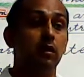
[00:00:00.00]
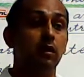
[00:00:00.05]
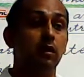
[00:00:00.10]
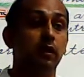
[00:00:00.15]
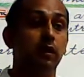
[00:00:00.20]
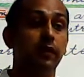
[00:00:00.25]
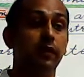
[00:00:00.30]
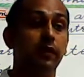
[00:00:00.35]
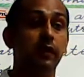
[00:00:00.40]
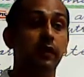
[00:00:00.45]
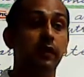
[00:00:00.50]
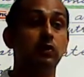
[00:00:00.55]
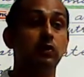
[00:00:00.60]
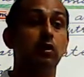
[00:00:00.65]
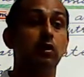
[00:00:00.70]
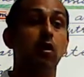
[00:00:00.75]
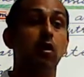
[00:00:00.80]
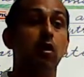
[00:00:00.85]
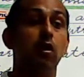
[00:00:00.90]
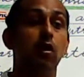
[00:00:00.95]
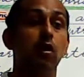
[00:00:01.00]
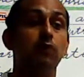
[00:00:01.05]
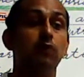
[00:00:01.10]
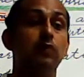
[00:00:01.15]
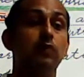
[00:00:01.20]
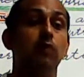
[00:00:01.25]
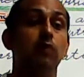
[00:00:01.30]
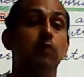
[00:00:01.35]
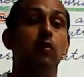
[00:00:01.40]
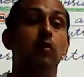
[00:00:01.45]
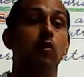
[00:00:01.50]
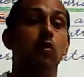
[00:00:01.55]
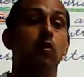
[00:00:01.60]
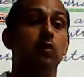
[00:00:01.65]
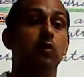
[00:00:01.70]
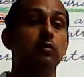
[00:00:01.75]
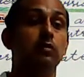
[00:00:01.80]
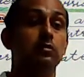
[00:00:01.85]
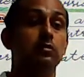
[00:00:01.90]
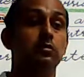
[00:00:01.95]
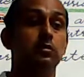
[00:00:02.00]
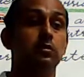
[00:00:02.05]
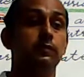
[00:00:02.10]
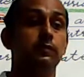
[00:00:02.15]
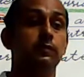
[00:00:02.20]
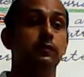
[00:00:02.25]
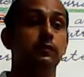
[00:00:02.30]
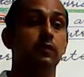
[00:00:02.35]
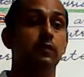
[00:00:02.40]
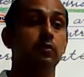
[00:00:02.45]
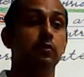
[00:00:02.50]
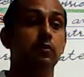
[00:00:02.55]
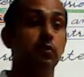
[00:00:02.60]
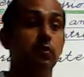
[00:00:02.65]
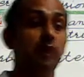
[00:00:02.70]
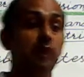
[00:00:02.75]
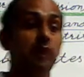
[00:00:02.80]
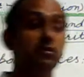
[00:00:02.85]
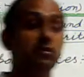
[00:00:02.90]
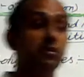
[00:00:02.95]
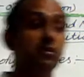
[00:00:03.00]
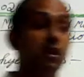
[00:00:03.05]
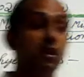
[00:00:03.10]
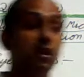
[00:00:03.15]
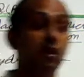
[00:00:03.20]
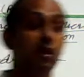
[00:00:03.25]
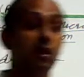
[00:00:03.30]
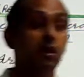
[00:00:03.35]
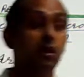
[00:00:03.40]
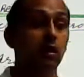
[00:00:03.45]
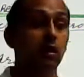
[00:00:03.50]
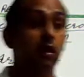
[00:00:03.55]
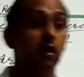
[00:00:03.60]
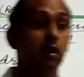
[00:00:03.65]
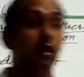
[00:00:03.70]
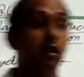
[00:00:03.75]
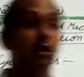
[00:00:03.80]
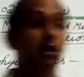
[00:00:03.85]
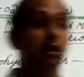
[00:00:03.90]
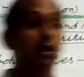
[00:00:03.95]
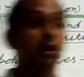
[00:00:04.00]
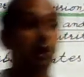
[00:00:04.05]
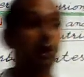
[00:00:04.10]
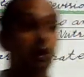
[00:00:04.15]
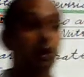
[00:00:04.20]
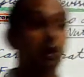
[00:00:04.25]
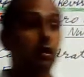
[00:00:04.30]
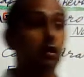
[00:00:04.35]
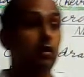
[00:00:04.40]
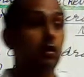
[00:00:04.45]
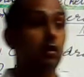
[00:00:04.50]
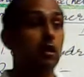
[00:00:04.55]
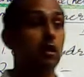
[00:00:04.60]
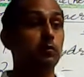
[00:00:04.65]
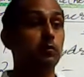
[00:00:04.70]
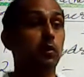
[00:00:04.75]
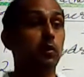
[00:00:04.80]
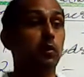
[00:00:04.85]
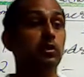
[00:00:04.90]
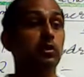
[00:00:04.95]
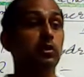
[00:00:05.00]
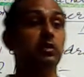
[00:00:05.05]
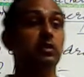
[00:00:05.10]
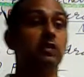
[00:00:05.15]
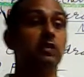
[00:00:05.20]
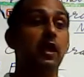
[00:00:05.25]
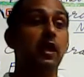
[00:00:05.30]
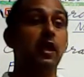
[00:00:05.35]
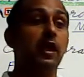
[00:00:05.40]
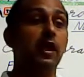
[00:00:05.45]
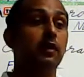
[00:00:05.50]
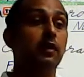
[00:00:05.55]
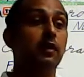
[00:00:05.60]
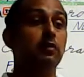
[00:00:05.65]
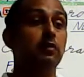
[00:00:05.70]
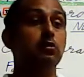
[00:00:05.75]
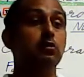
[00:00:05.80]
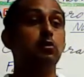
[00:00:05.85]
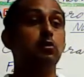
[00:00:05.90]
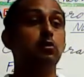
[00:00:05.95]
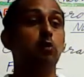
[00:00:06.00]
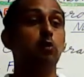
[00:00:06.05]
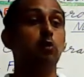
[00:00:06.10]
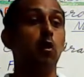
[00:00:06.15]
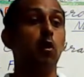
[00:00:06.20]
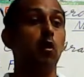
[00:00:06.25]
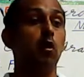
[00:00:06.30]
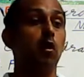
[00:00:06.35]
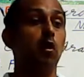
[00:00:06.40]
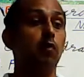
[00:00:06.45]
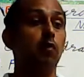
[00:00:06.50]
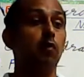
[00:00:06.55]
interaction of several organs. So next is the transportation and strong of